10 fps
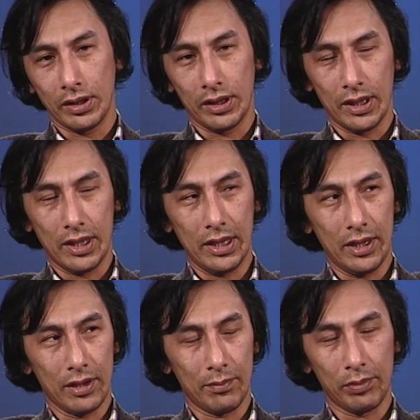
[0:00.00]
did
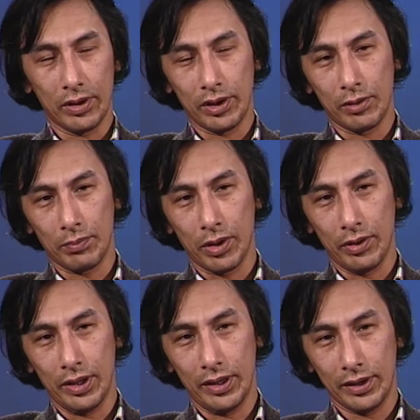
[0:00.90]
the political
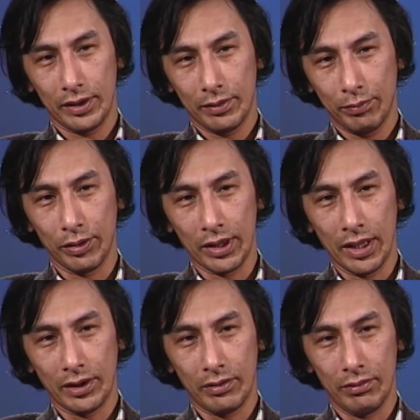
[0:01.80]
parties
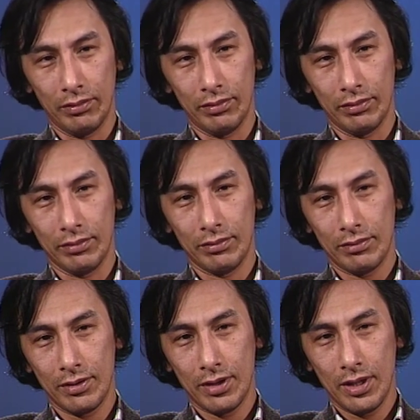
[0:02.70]
present to
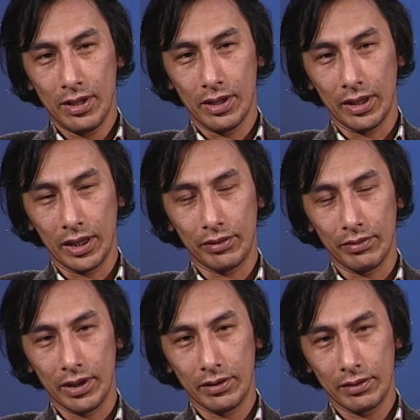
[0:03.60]
the electorate?